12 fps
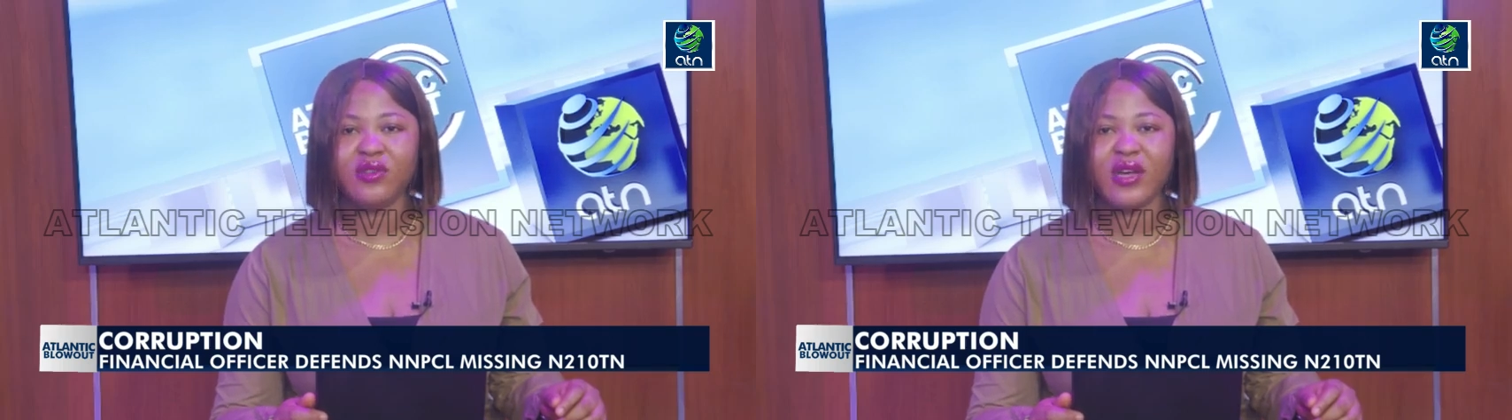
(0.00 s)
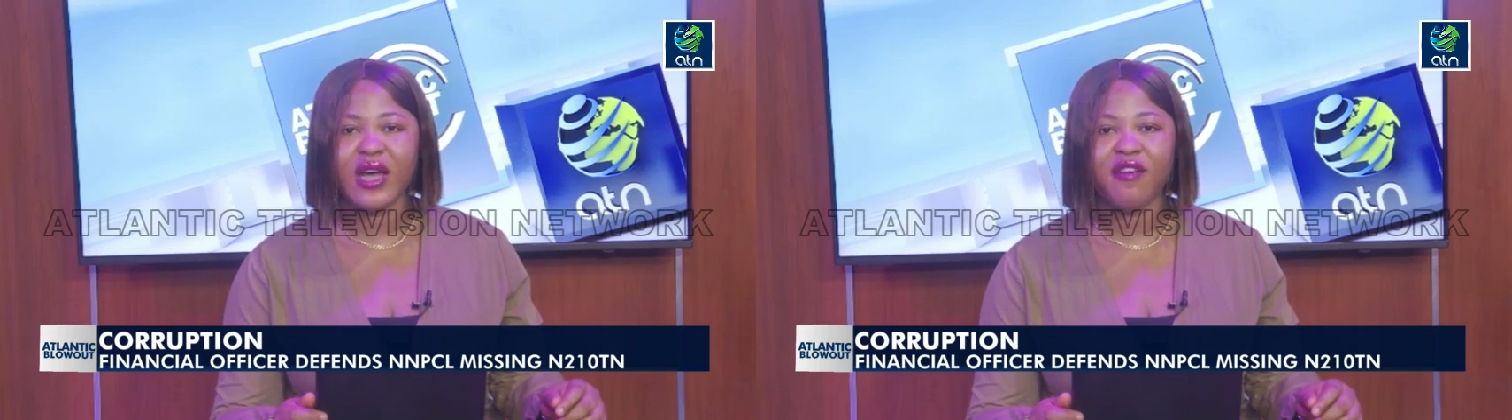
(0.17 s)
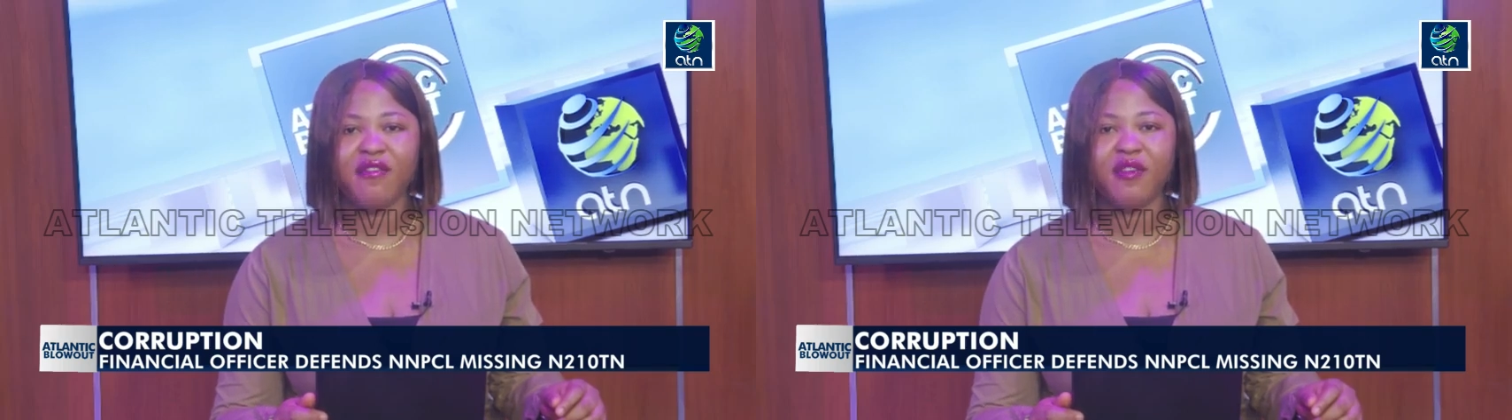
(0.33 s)

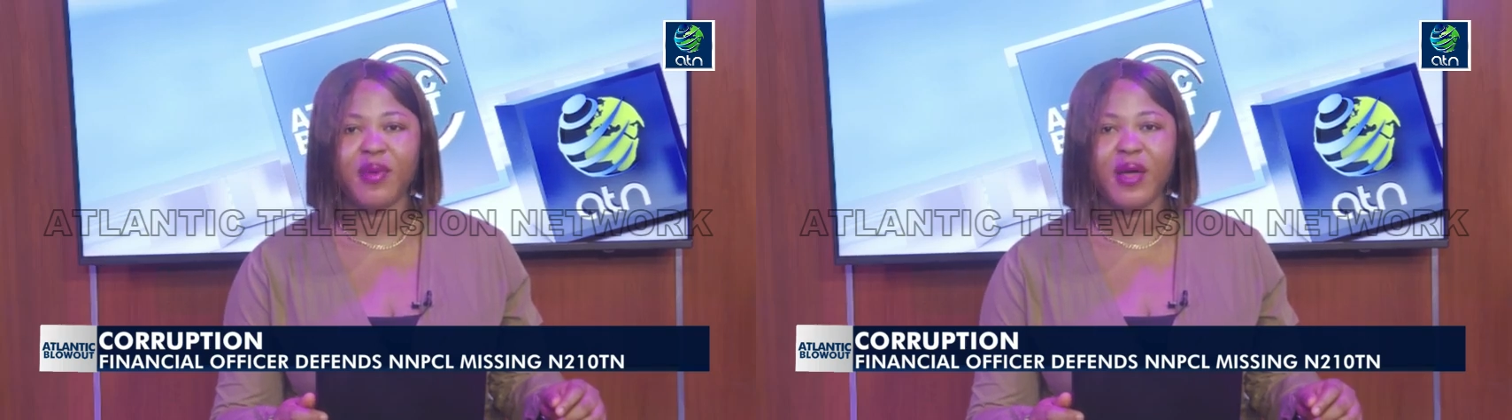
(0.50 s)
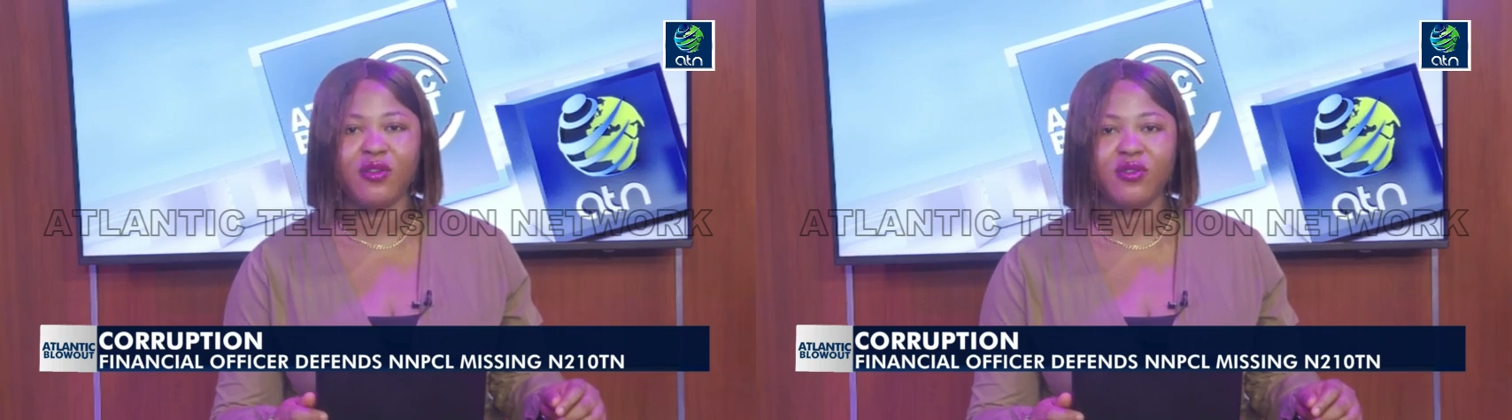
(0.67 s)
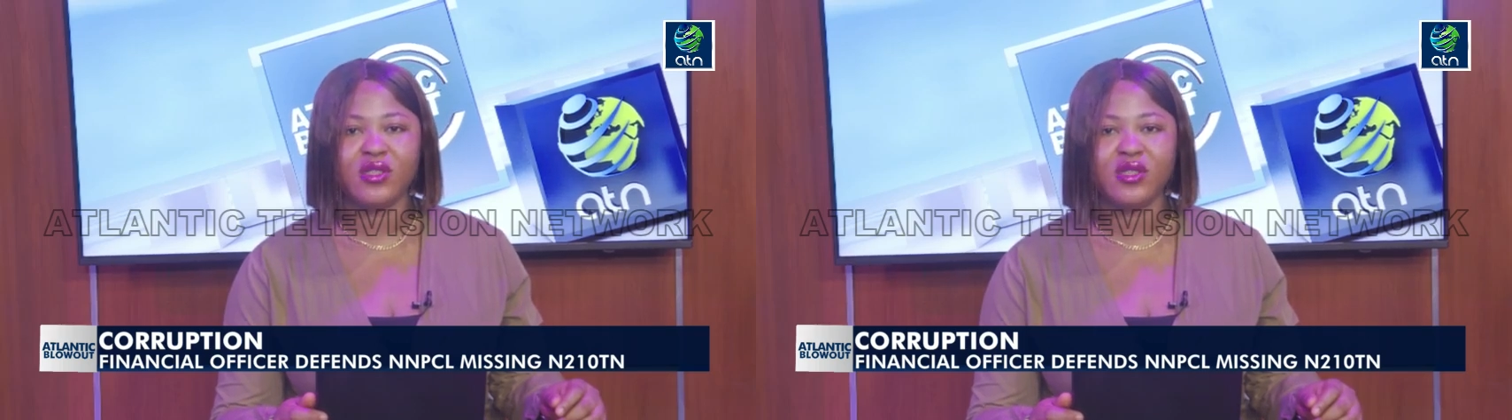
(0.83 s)
to have
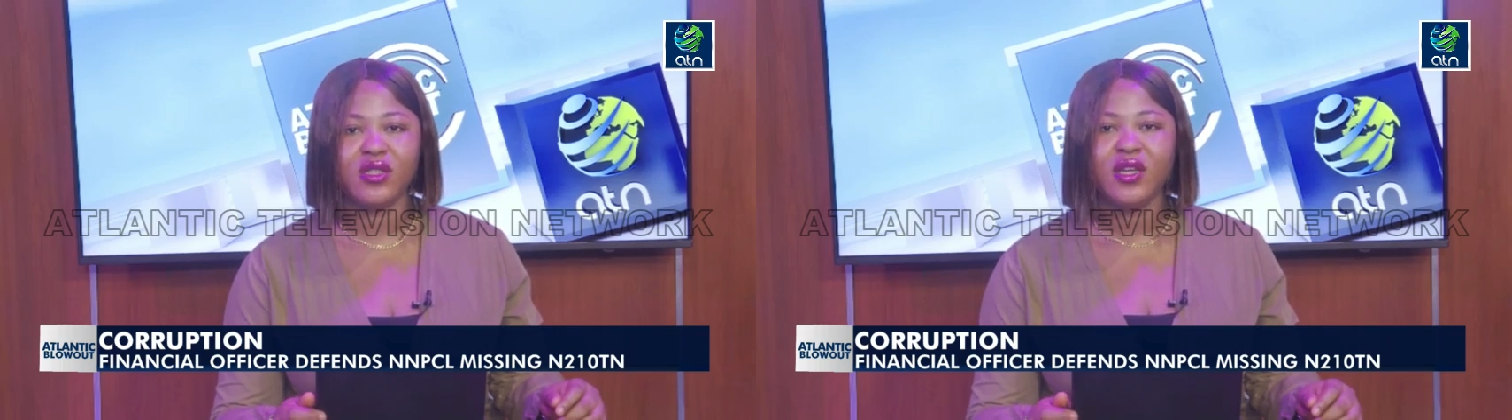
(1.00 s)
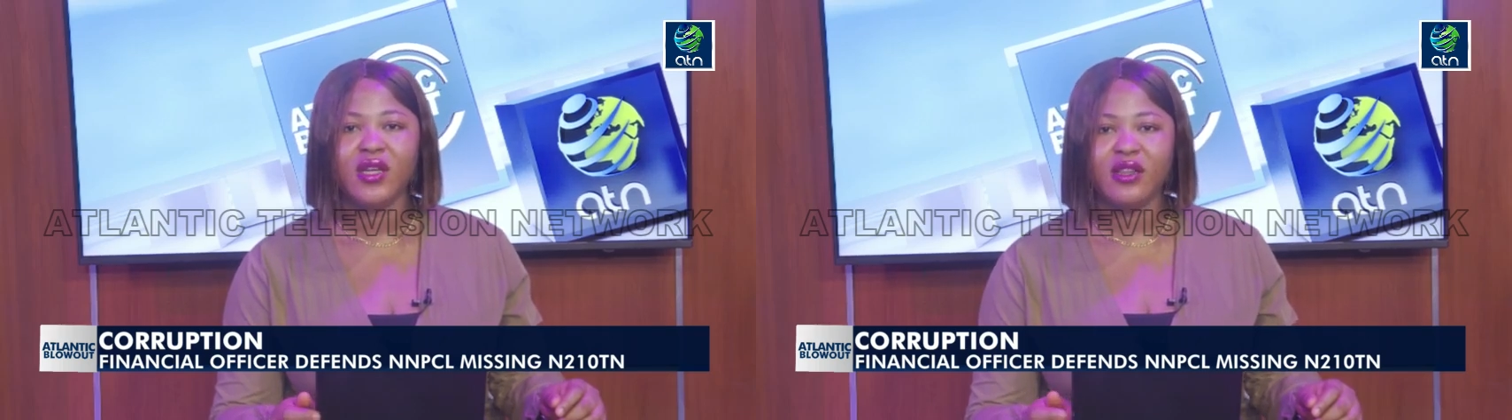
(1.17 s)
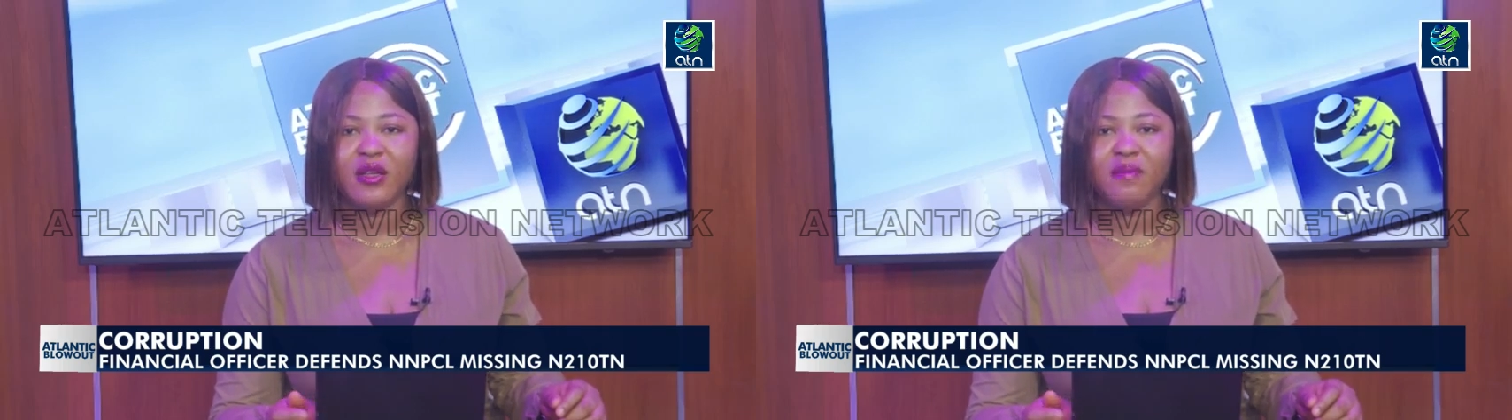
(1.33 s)
about
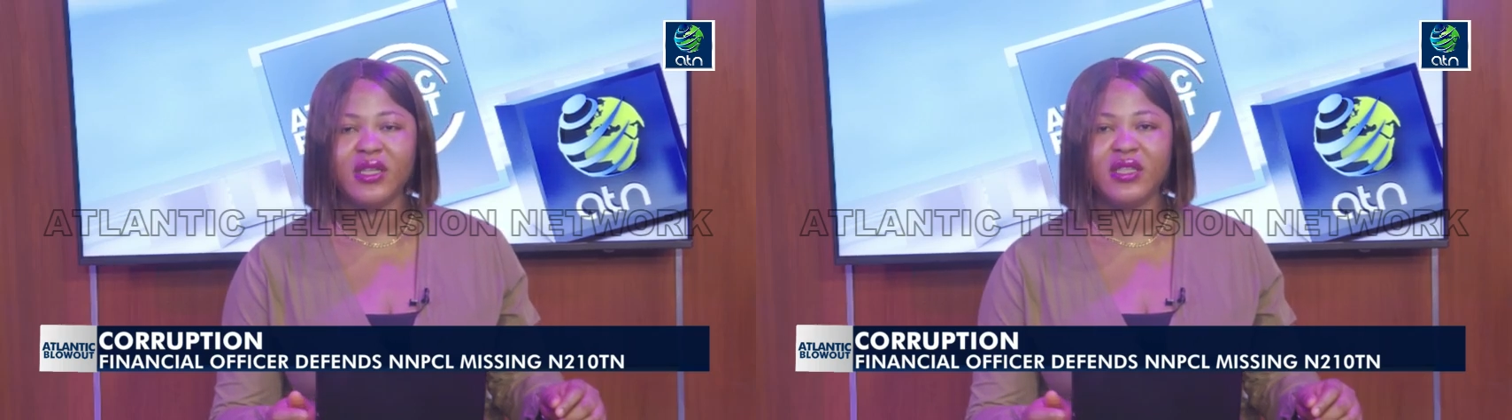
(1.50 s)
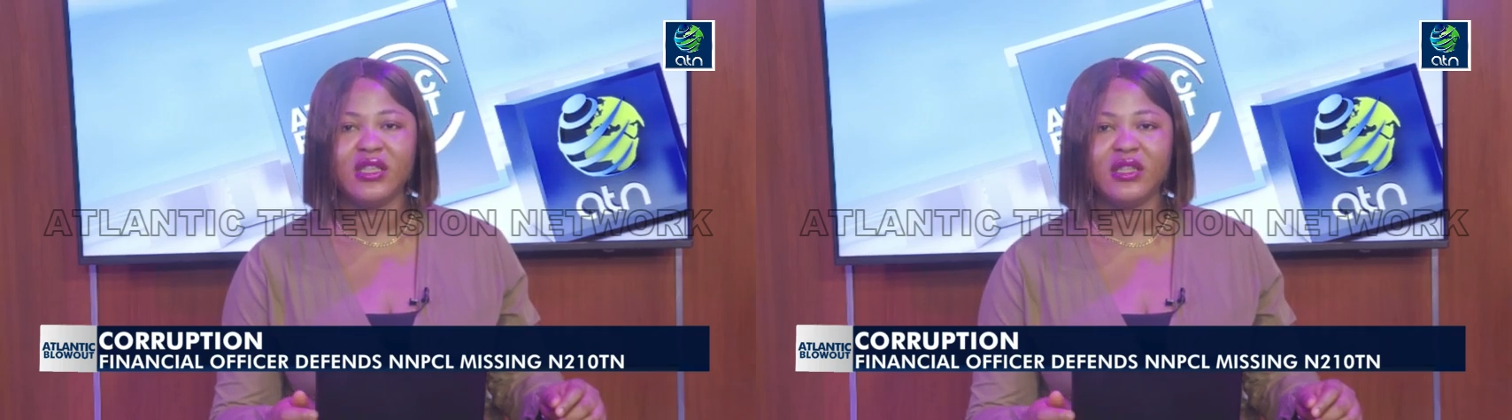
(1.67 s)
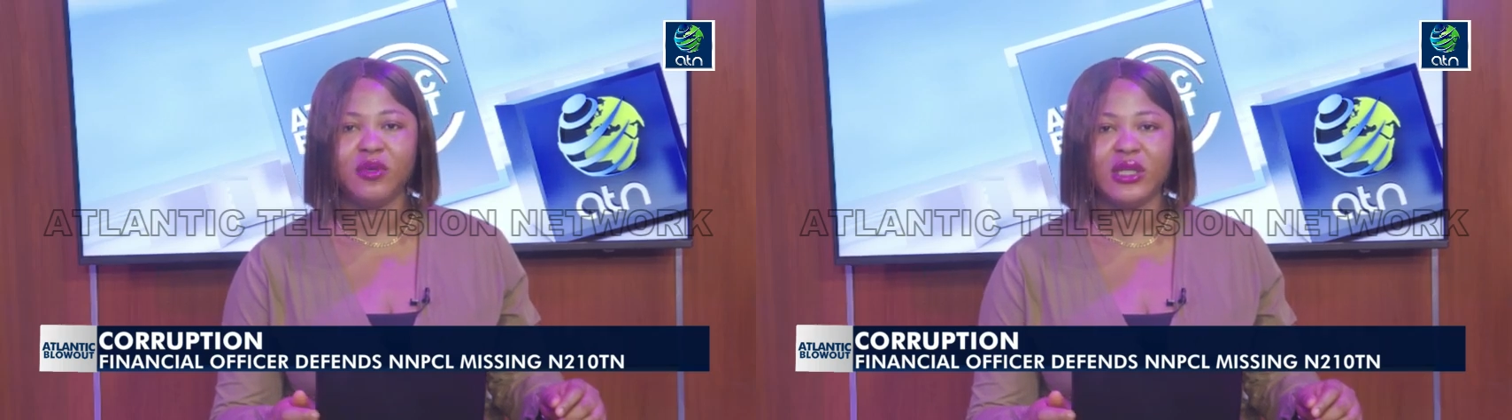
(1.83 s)
the
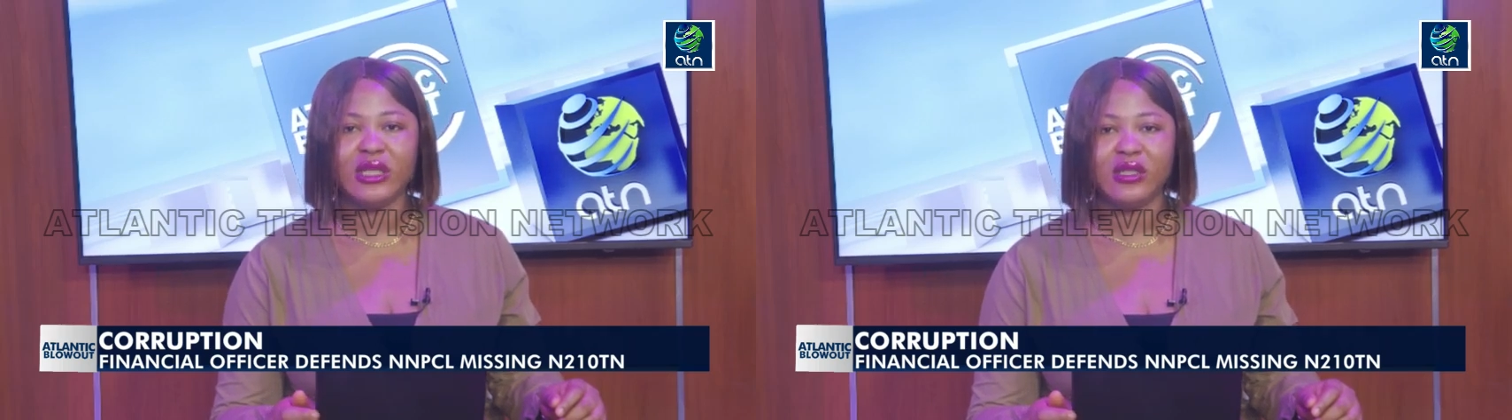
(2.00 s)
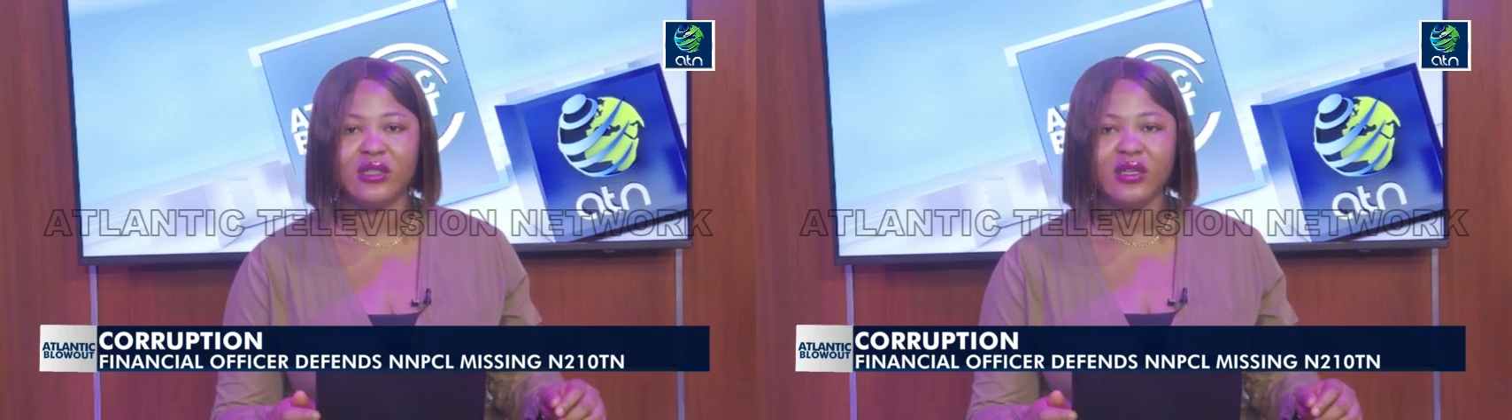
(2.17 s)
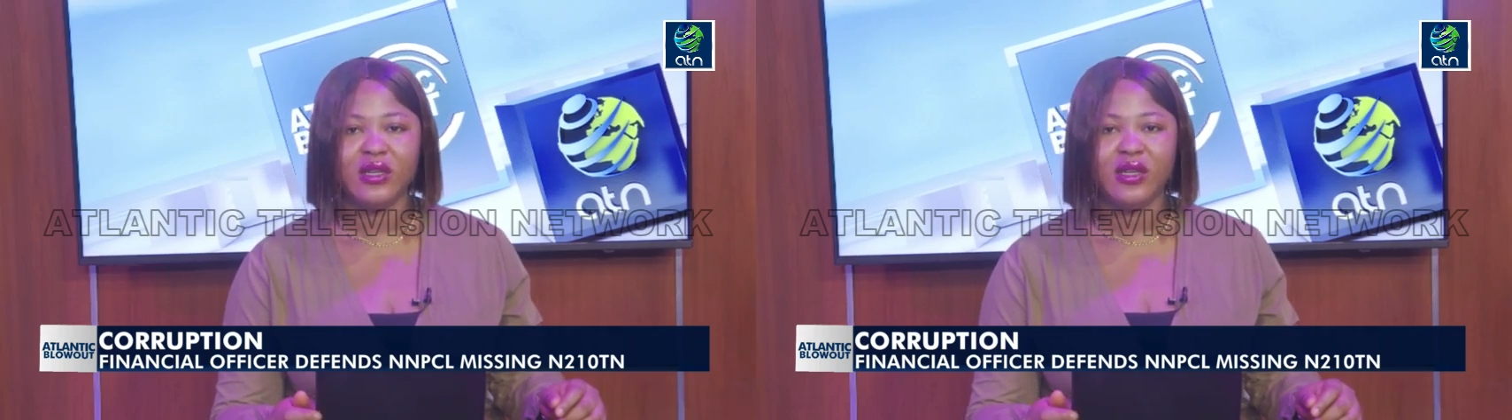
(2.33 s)
missing money.